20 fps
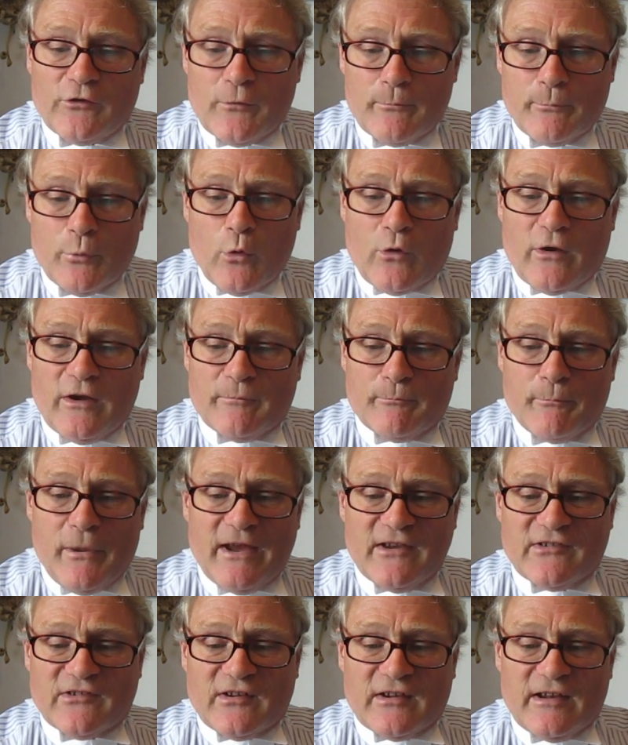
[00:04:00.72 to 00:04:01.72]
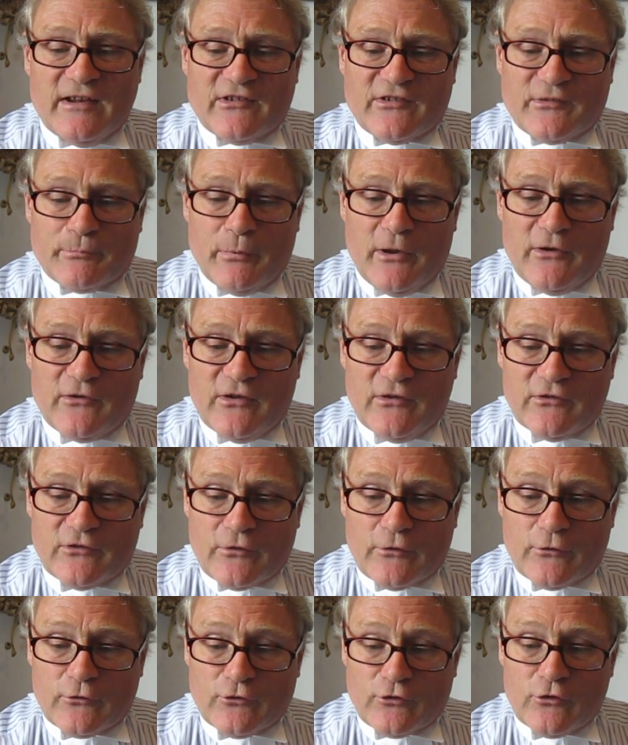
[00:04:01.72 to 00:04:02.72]
the book is basically split into
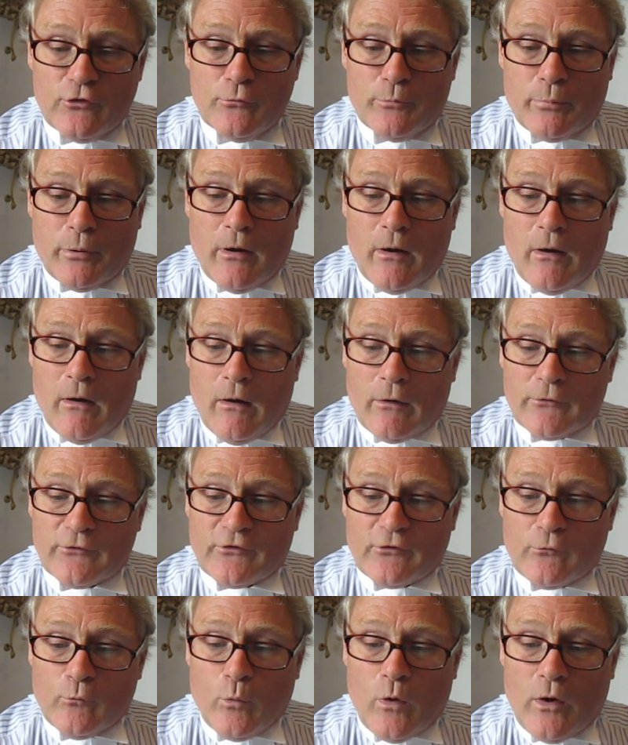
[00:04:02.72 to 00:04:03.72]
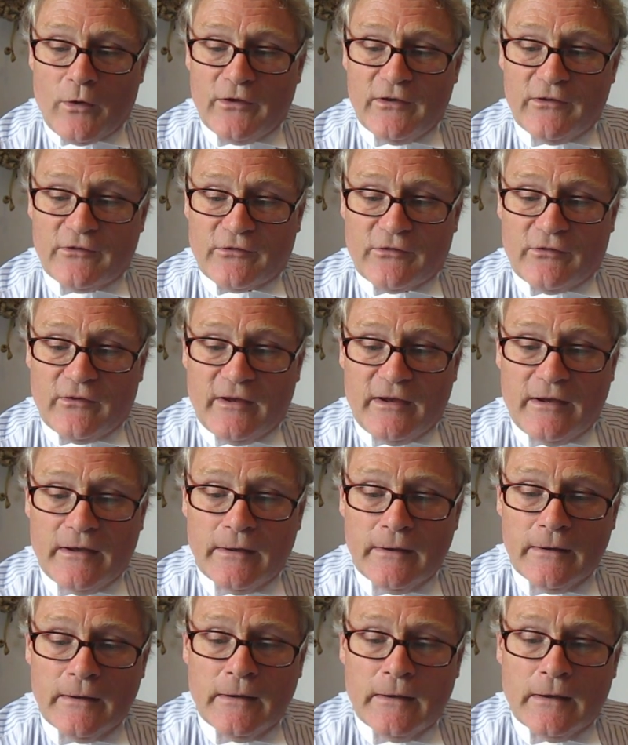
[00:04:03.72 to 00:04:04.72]
the two parts. One is the,
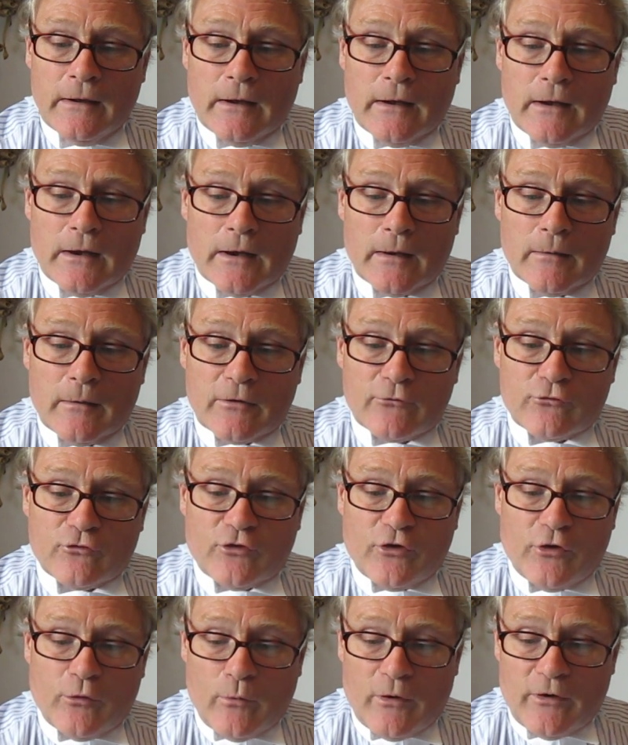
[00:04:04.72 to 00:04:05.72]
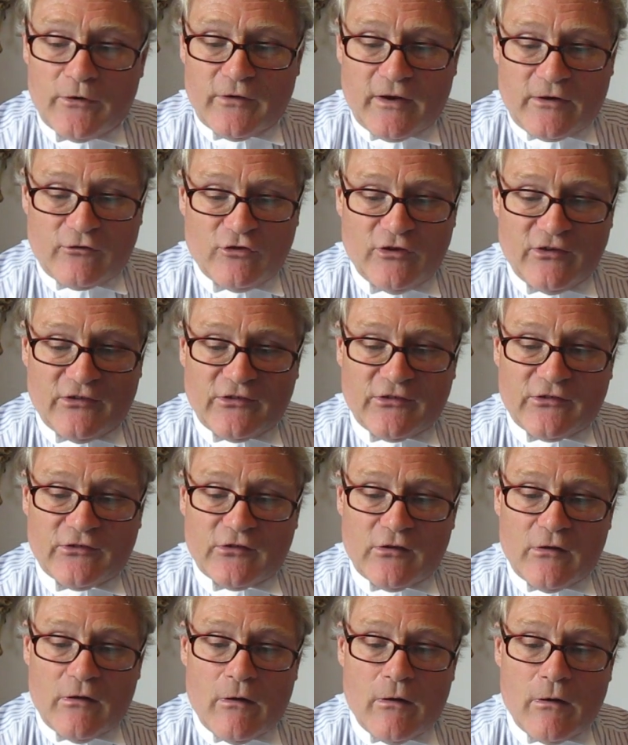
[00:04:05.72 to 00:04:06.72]
I'll show you where it actually
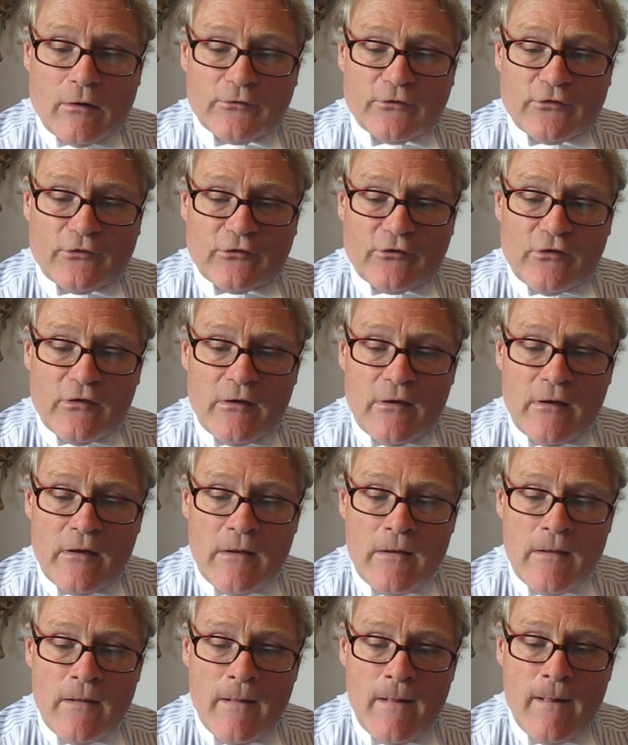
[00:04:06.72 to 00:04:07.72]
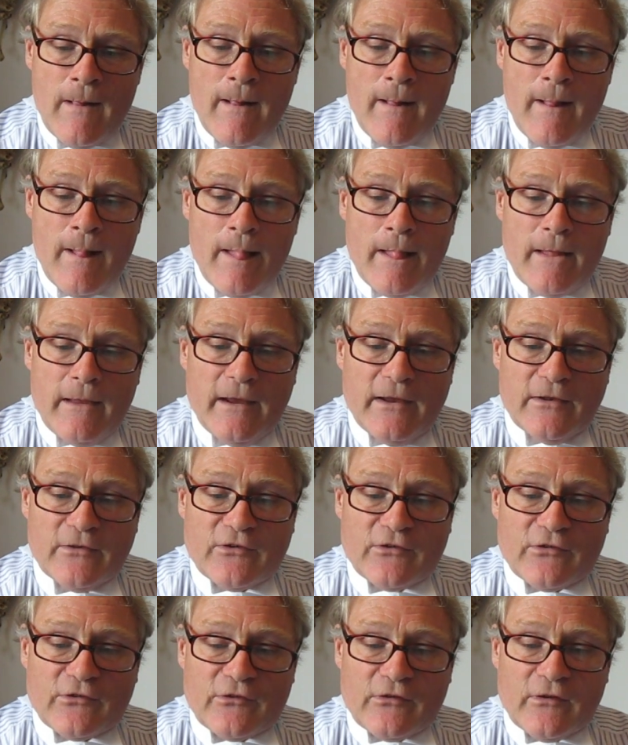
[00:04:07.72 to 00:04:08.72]
starts.
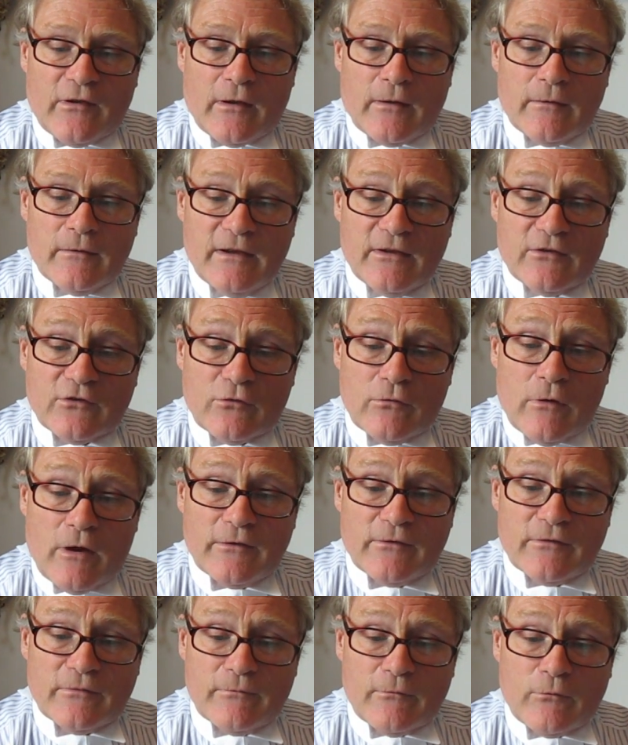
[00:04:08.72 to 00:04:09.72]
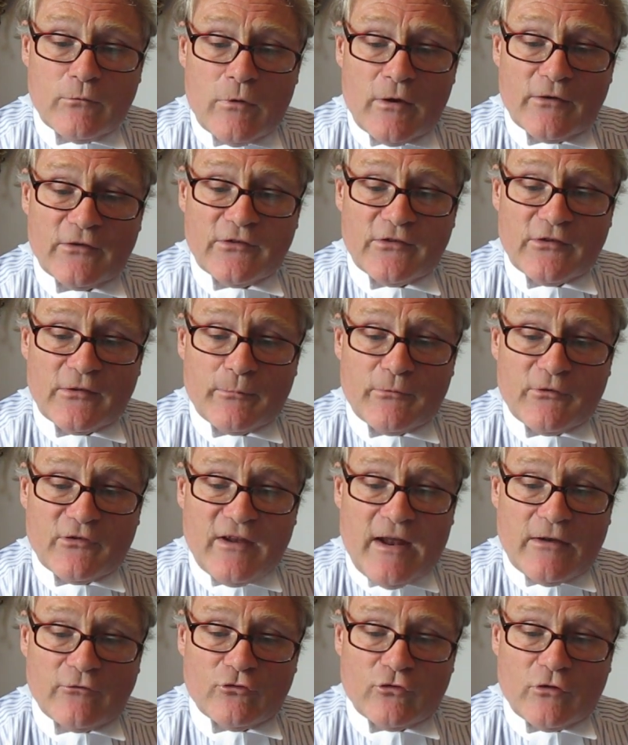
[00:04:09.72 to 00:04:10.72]
It's quite a
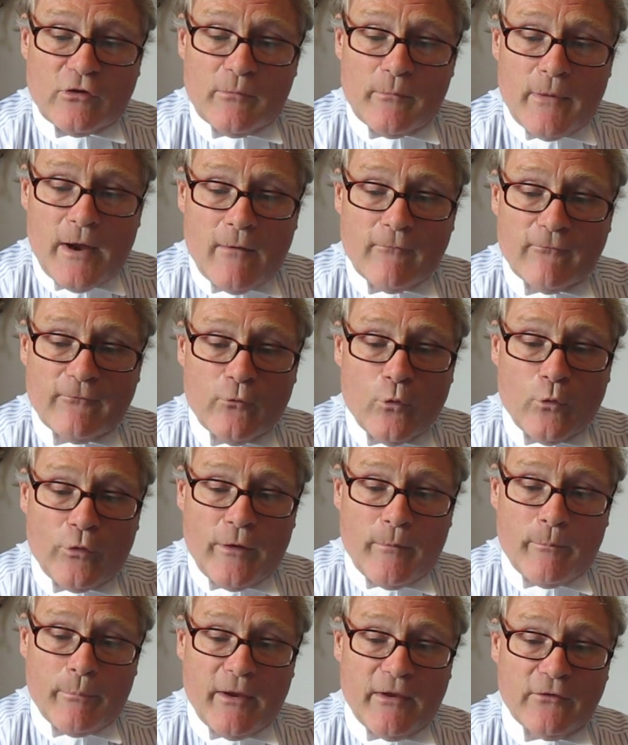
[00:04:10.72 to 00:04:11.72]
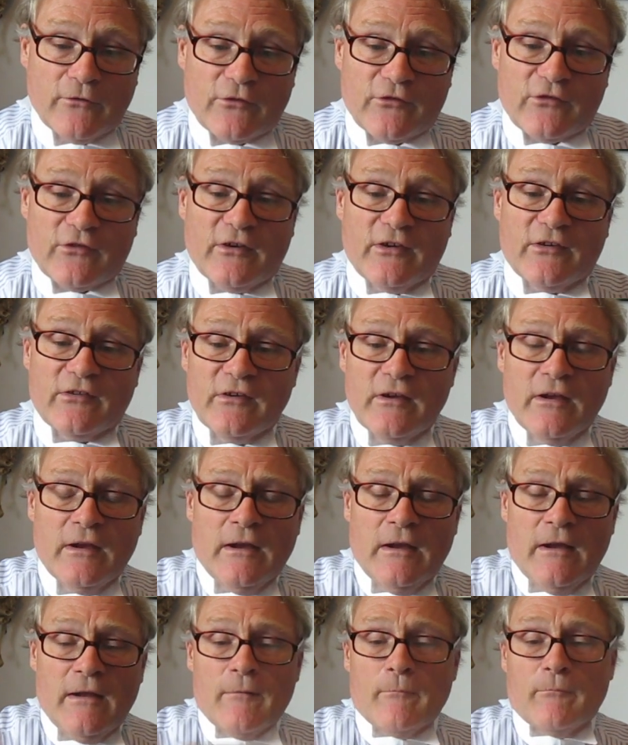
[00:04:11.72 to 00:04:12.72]
substantial amount for the appendices.
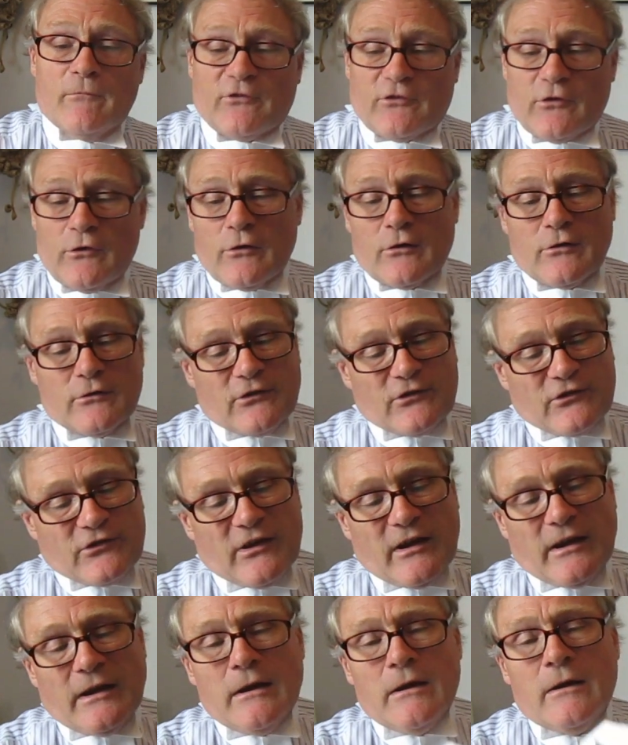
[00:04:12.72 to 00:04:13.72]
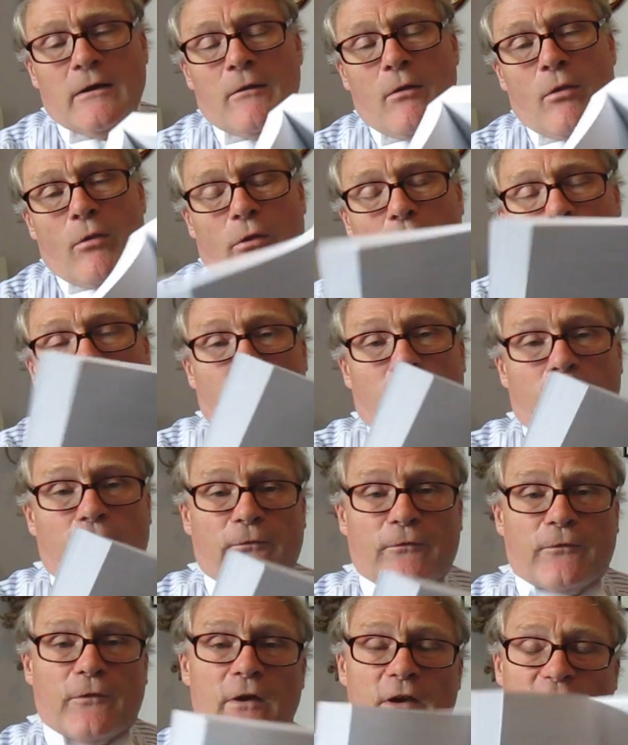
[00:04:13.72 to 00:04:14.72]
So you can see that the
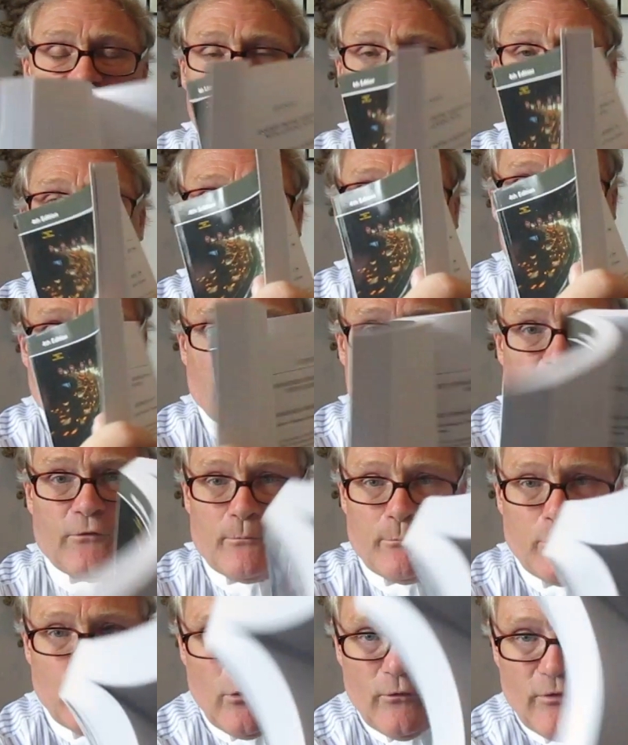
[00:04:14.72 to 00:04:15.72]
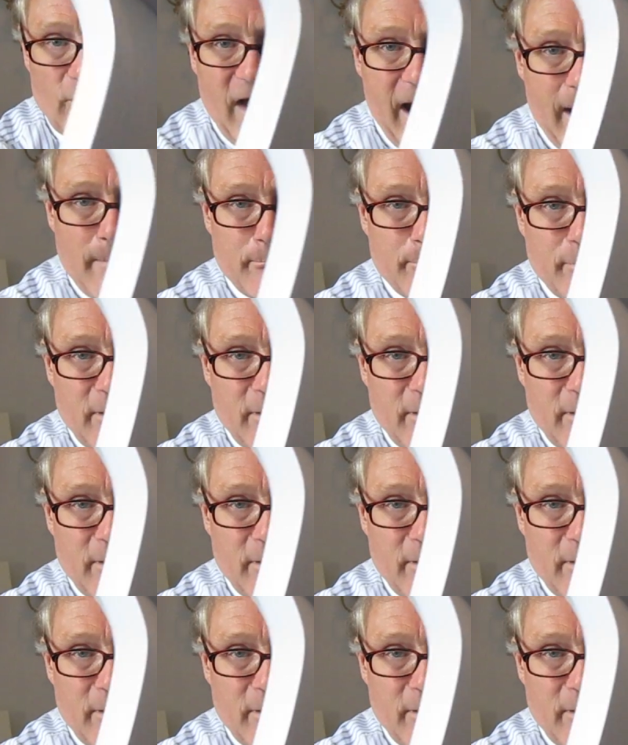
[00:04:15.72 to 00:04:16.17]
first part of the book, that